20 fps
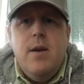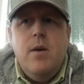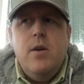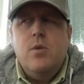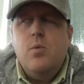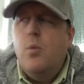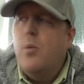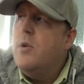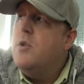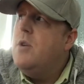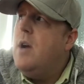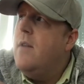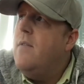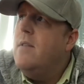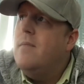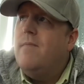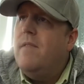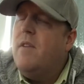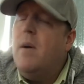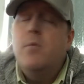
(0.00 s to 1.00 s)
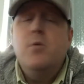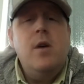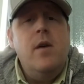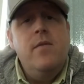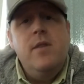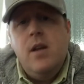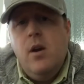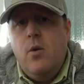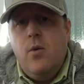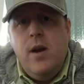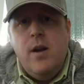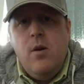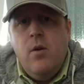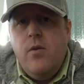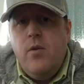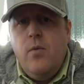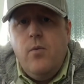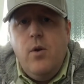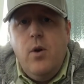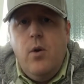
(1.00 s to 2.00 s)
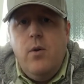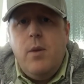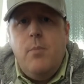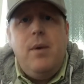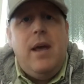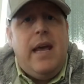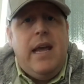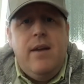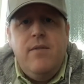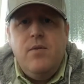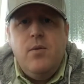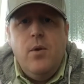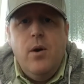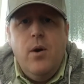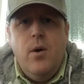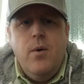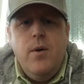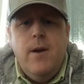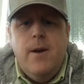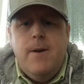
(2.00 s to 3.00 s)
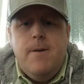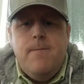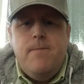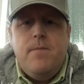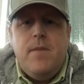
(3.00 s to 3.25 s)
is when if I'm driving down Great Northern Road, a paved road,